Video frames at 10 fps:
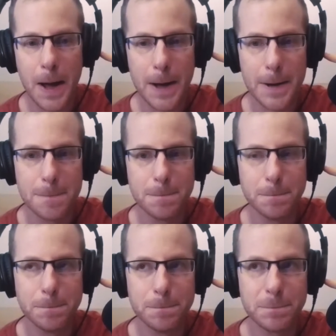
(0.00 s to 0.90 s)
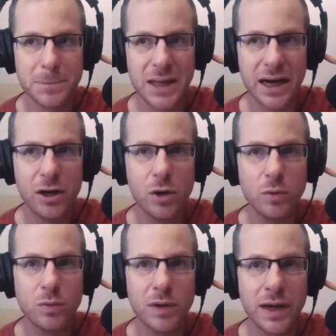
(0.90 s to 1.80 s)
Um, and I
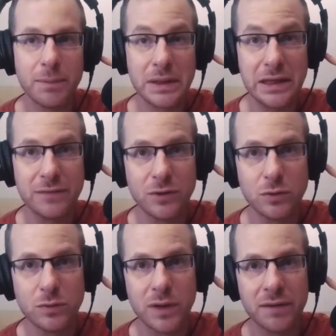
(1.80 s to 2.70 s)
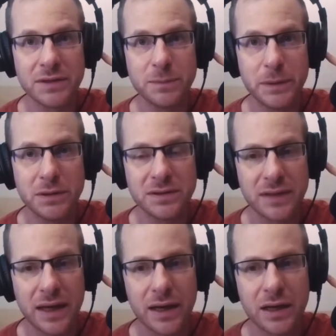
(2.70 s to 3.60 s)
know, and I believe you have
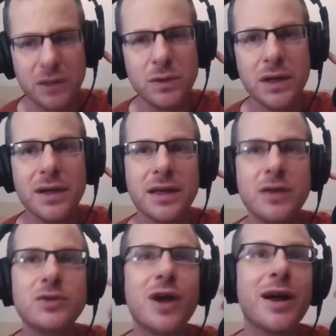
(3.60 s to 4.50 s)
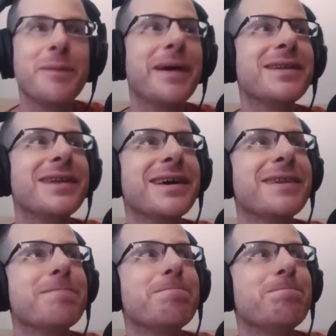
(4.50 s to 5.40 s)
experienced that. Can you can you talk about
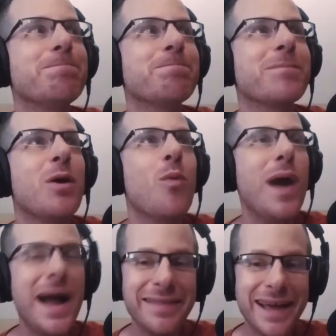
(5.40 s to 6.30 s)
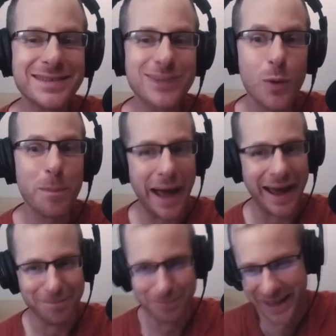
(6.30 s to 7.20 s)
like why that's so
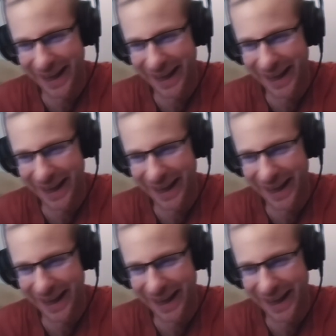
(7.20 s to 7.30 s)
bad?